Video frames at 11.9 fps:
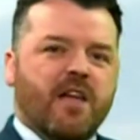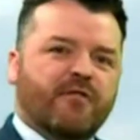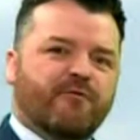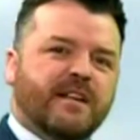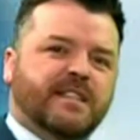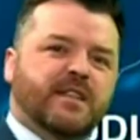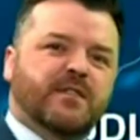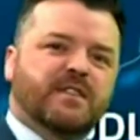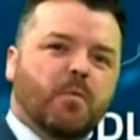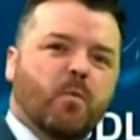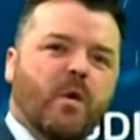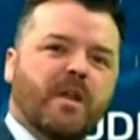the risk of
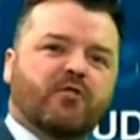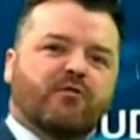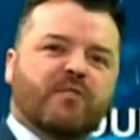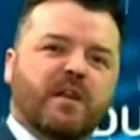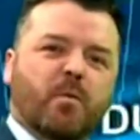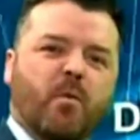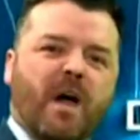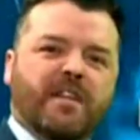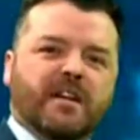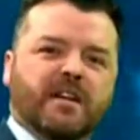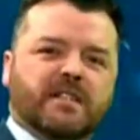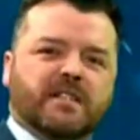some wintry
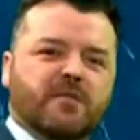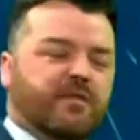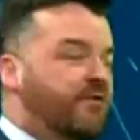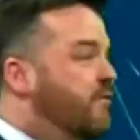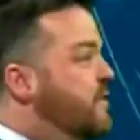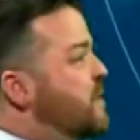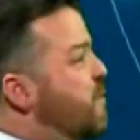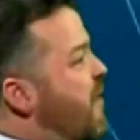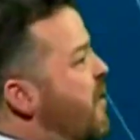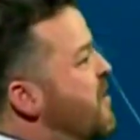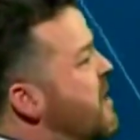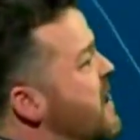weather. So through
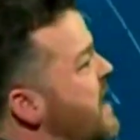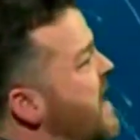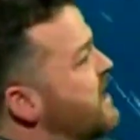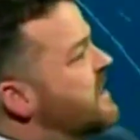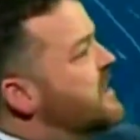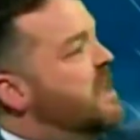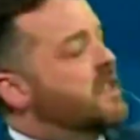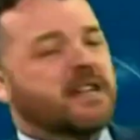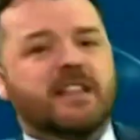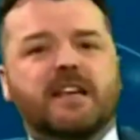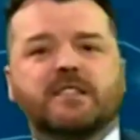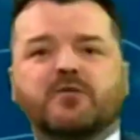tomorrow into Thursday,
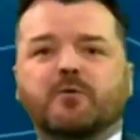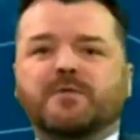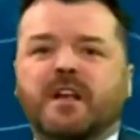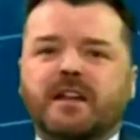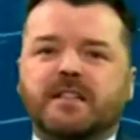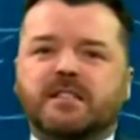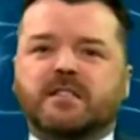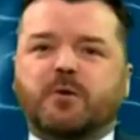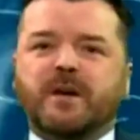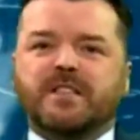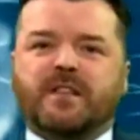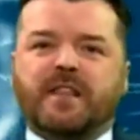there's Storm Dudley. The
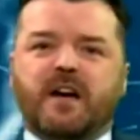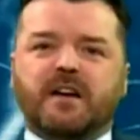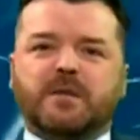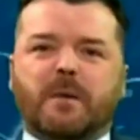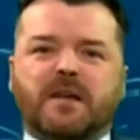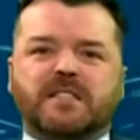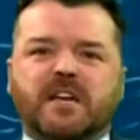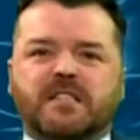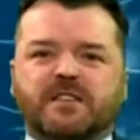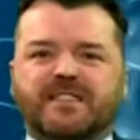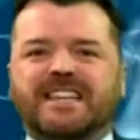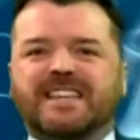squeeze on the isobars, gusts
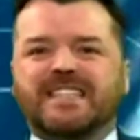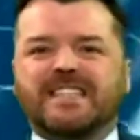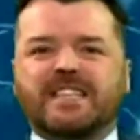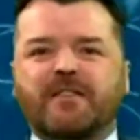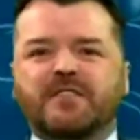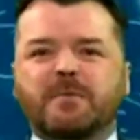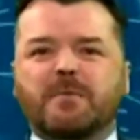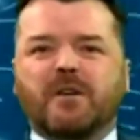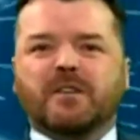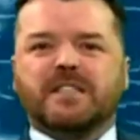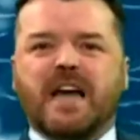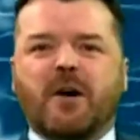of 60, 70
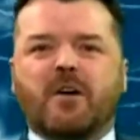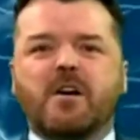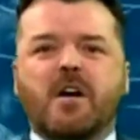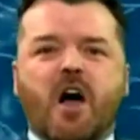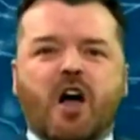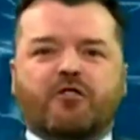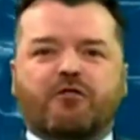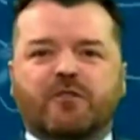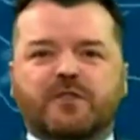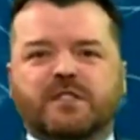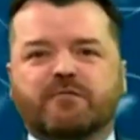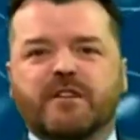miles an hour
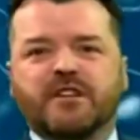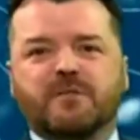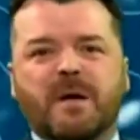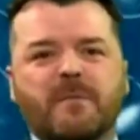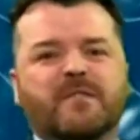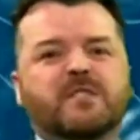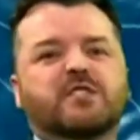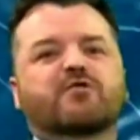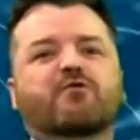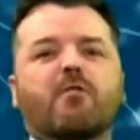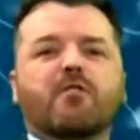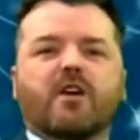across the region, maybe even
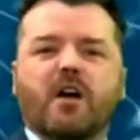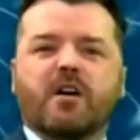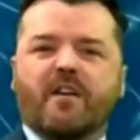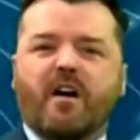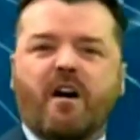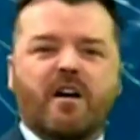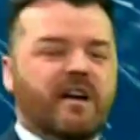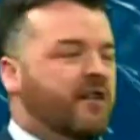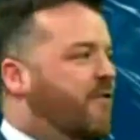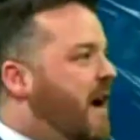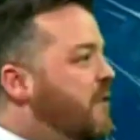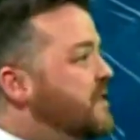stronger over higher
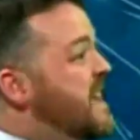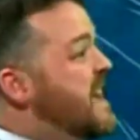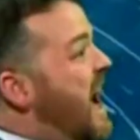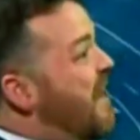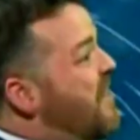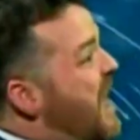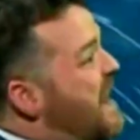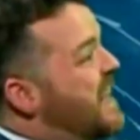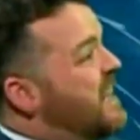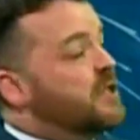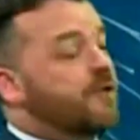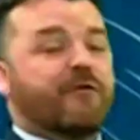ground. And then
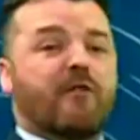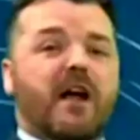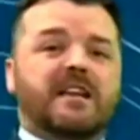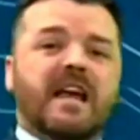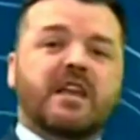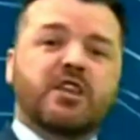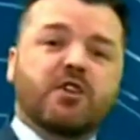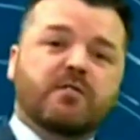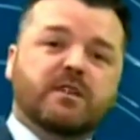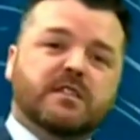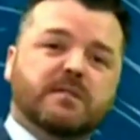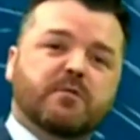into Friday,
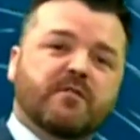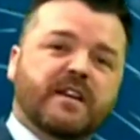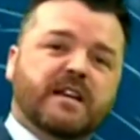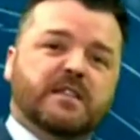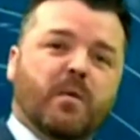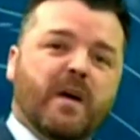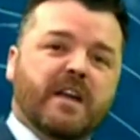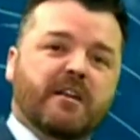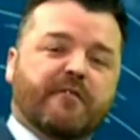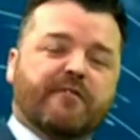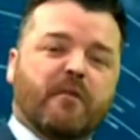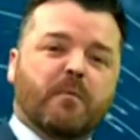Eunice moving its way
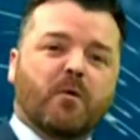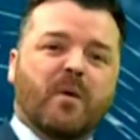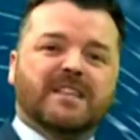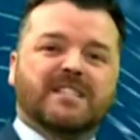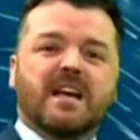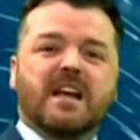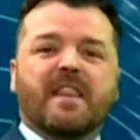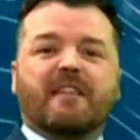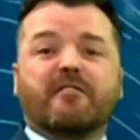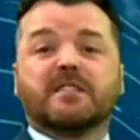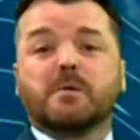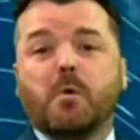in from the west. There
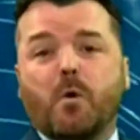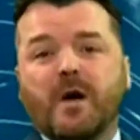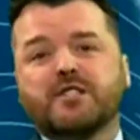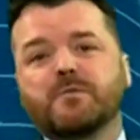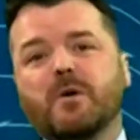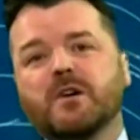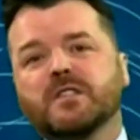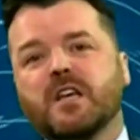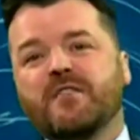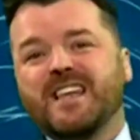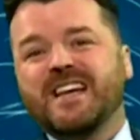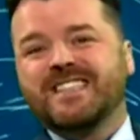are some question marks
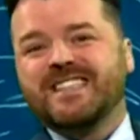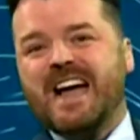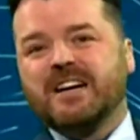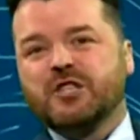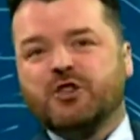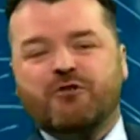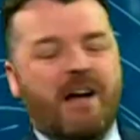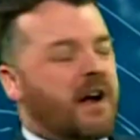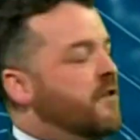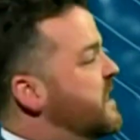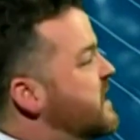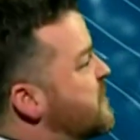over the exact track
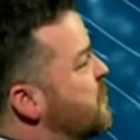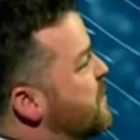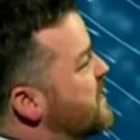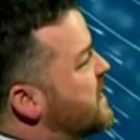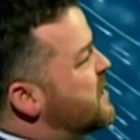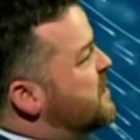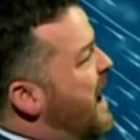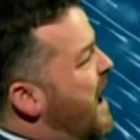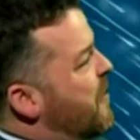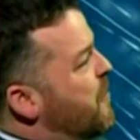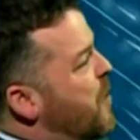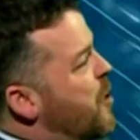of this storm system
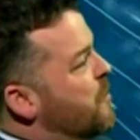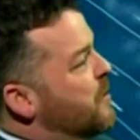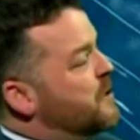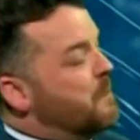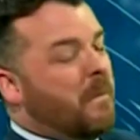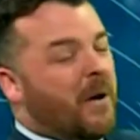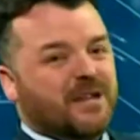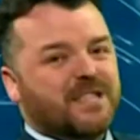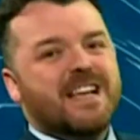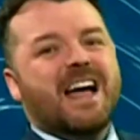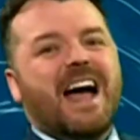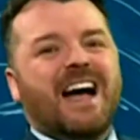at the moment, but
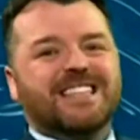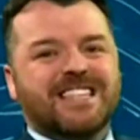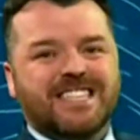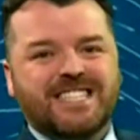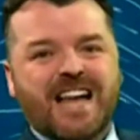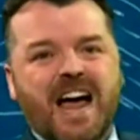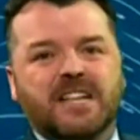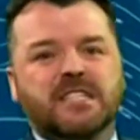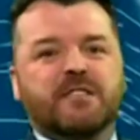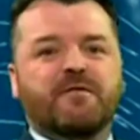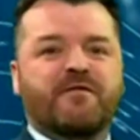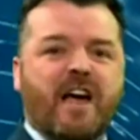as it stands,
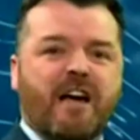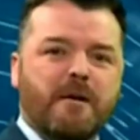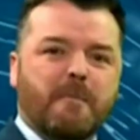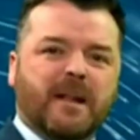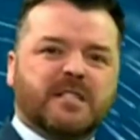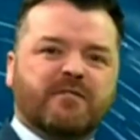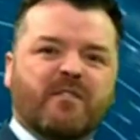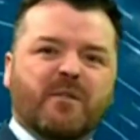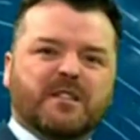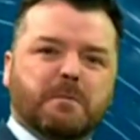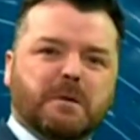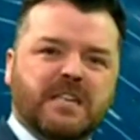some very blustery
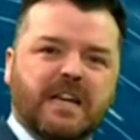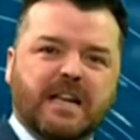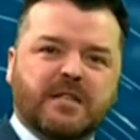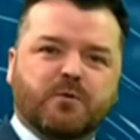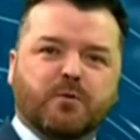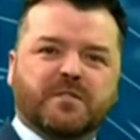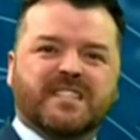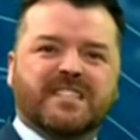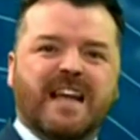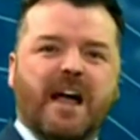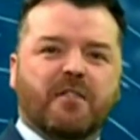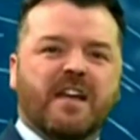winds, particularly towards the
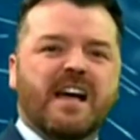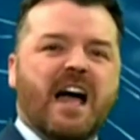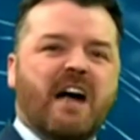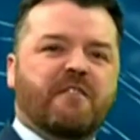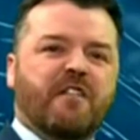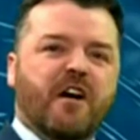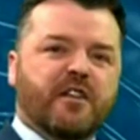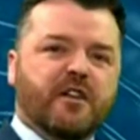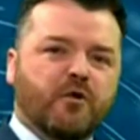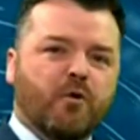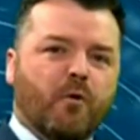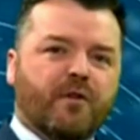south and further
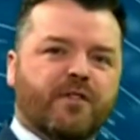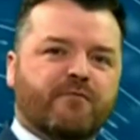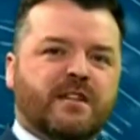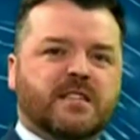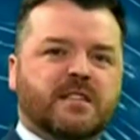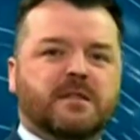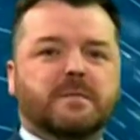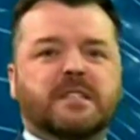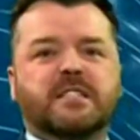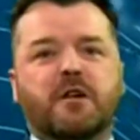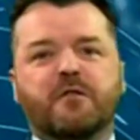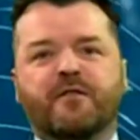north, the risk of some
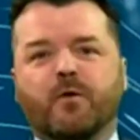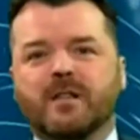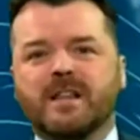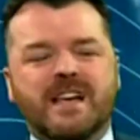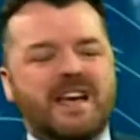snowfall